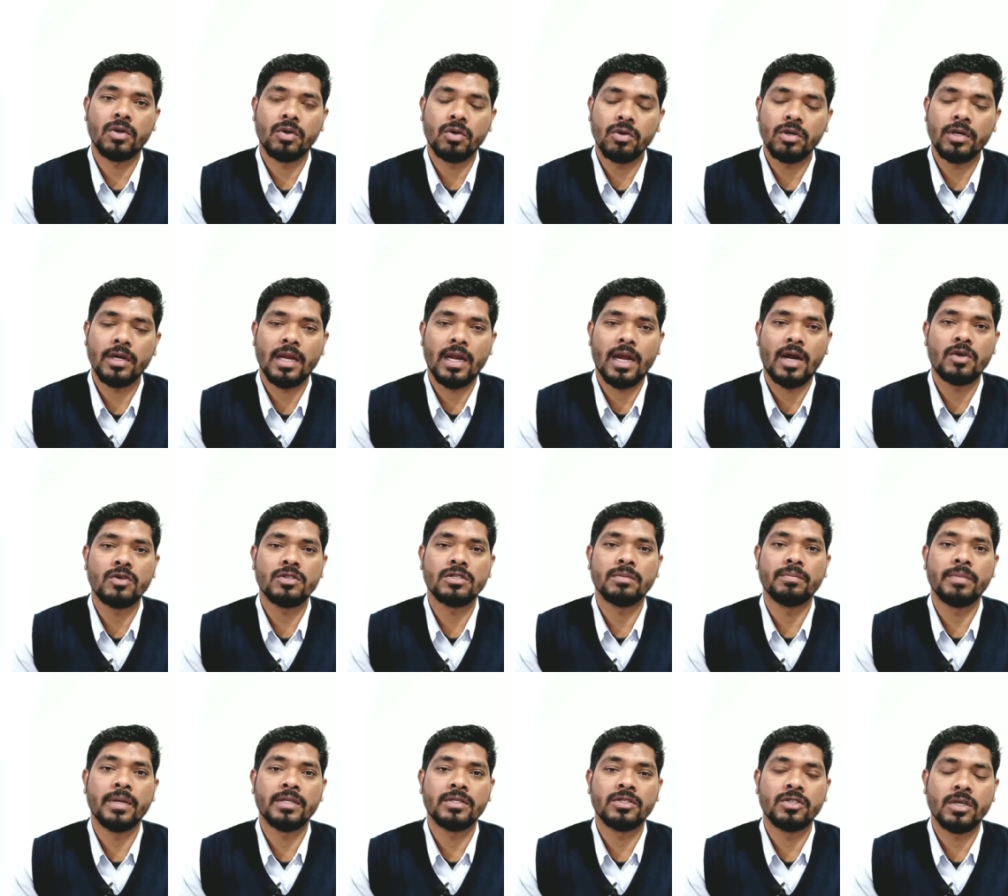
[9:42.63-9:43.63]
cold clouds
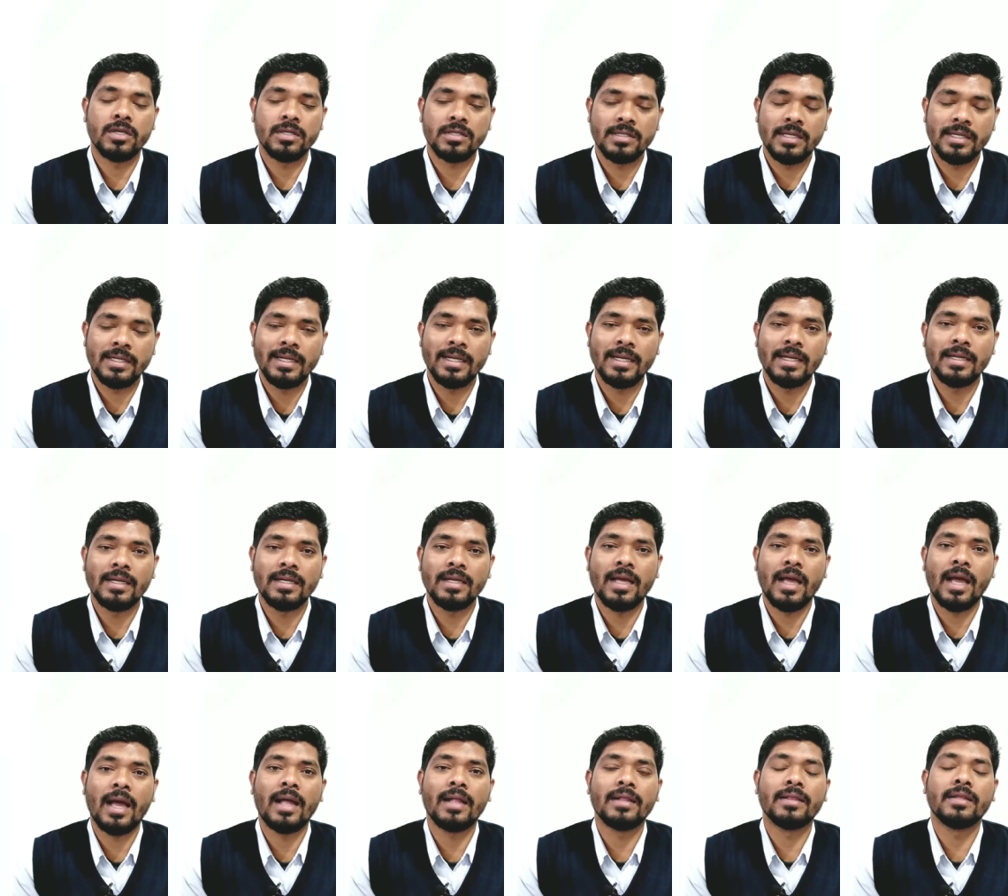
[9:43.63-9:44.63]
meet suddenly
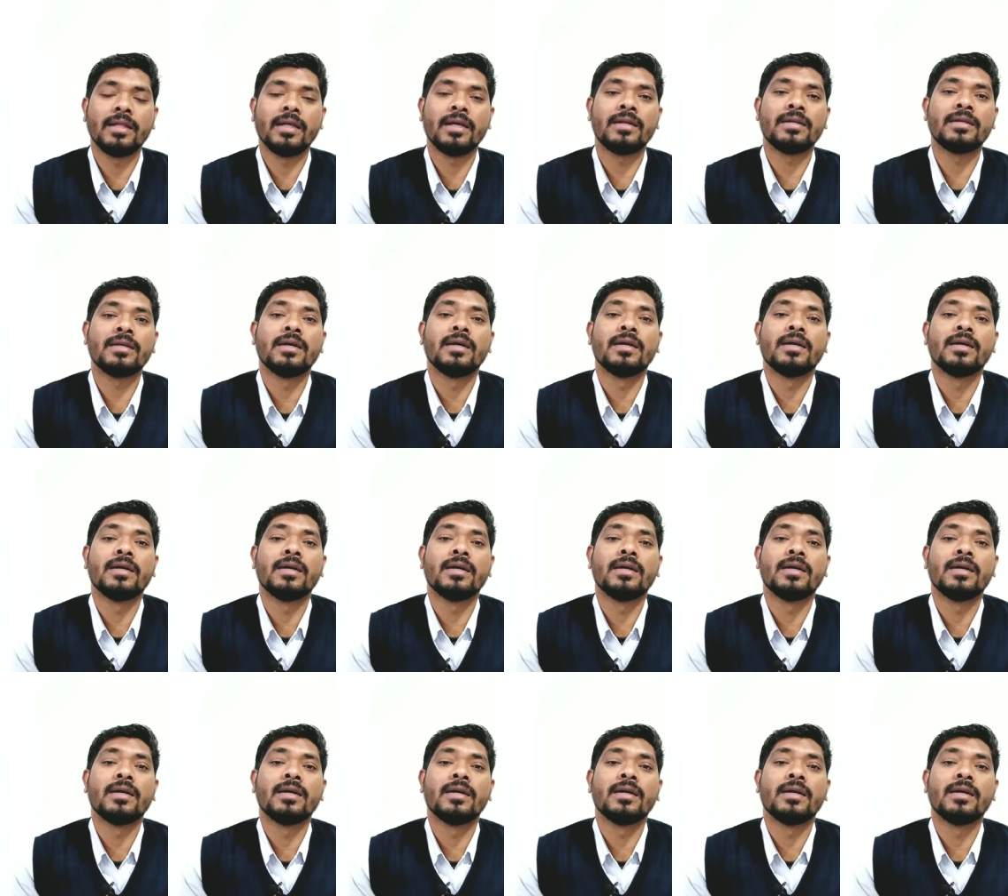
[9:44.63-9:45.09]
and that